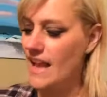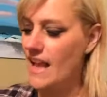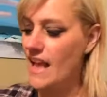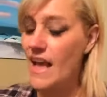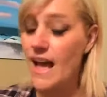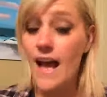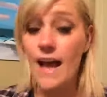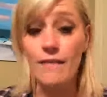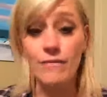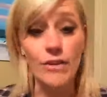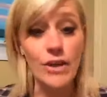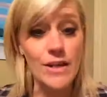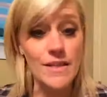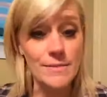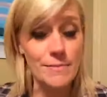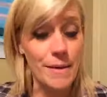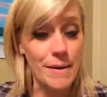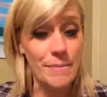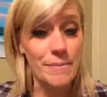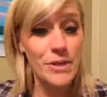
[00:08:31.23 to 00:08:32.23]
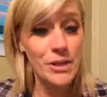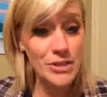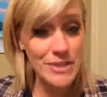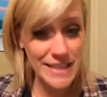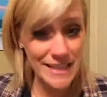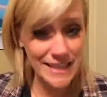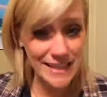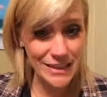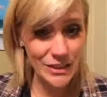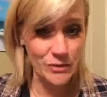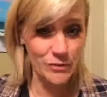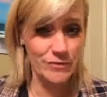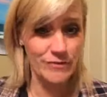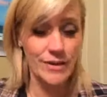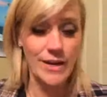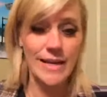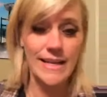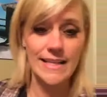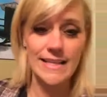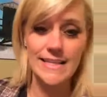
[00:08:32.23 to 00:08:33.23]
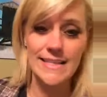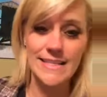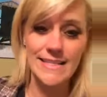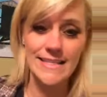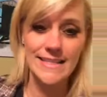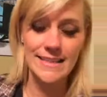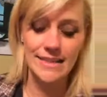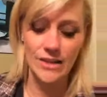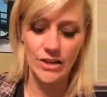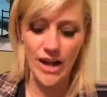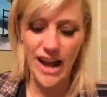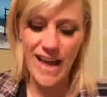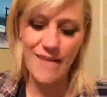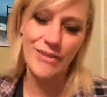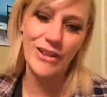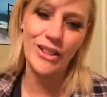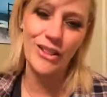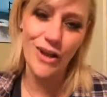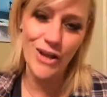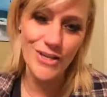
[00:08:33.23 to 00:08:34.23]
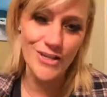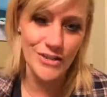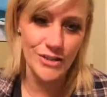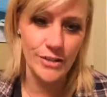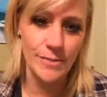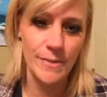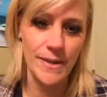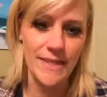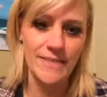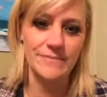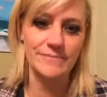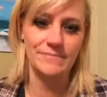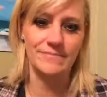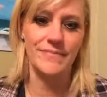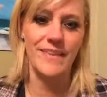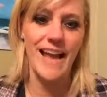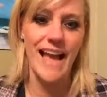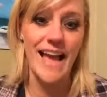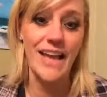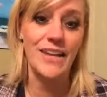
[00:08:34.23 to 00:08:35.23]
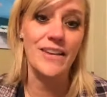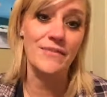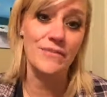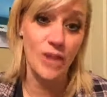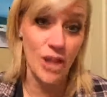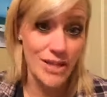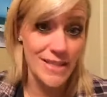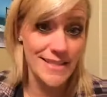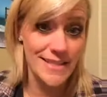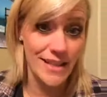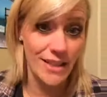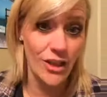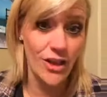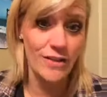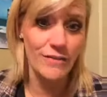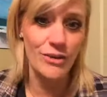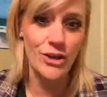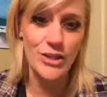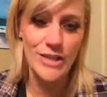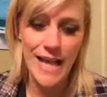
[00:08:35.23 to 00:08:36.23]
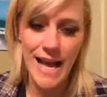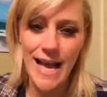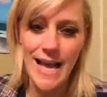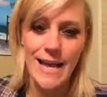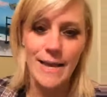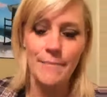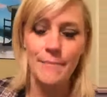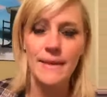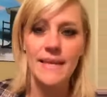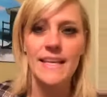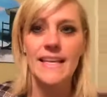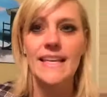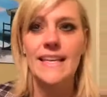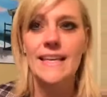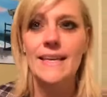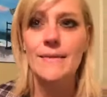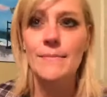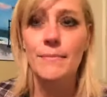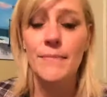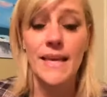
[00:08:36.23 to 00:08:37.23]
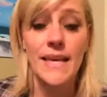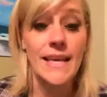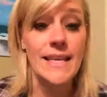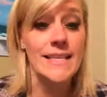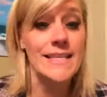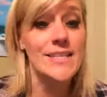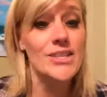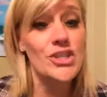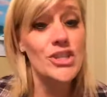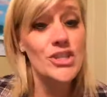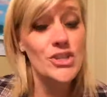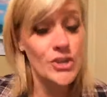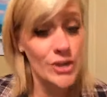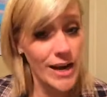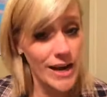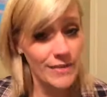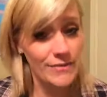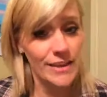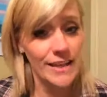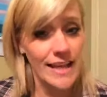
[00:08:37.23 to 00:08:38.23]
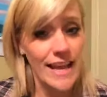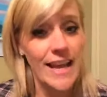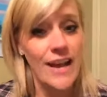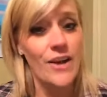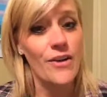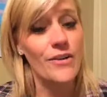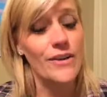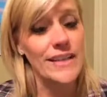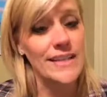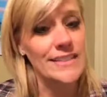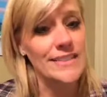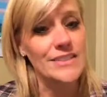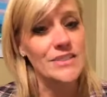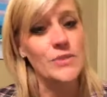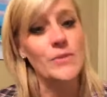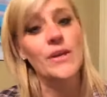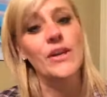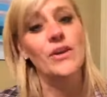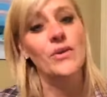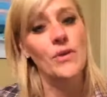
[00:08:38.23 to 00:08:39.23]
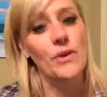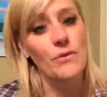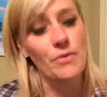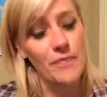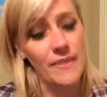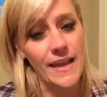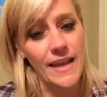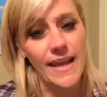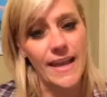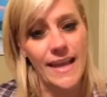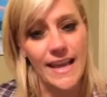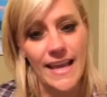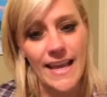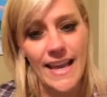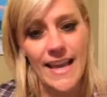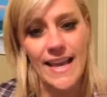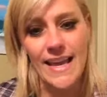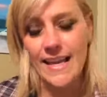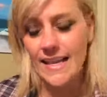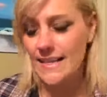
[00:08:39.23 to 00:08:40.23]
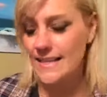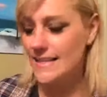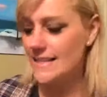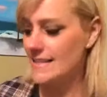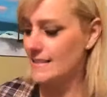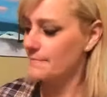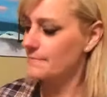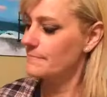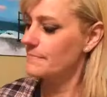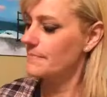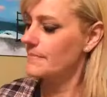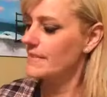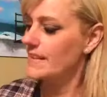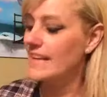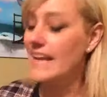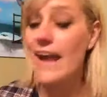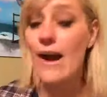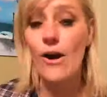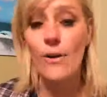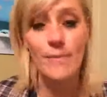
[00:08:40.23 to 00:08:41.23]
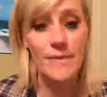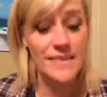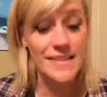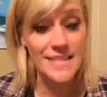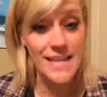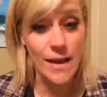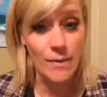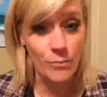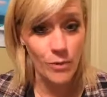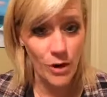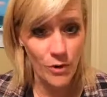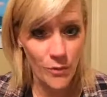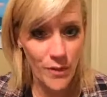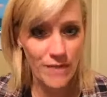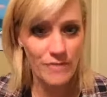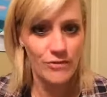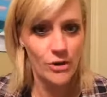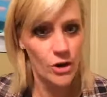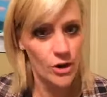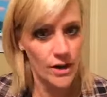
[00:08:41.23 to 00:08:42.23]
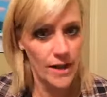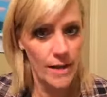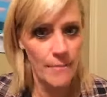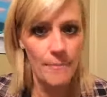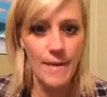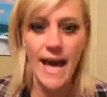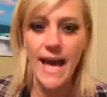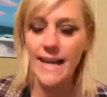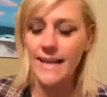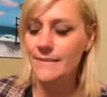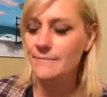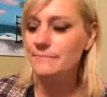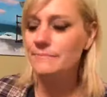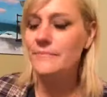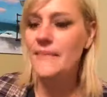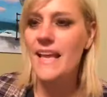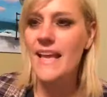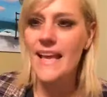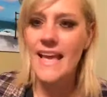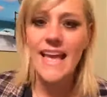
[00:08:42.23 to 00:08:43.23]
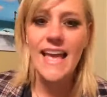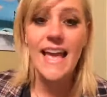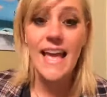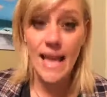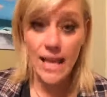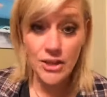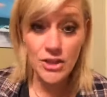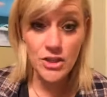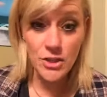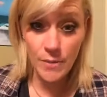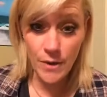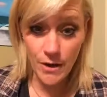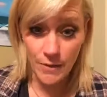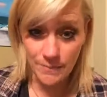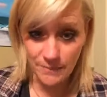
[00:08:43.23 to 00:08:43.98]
I've lost my built-in little friend, or I haven't lost her, but I've lost a lot of her time, because she's driving now and doing her own thing, and now I'm in the time where I wait for her to come back. And she will,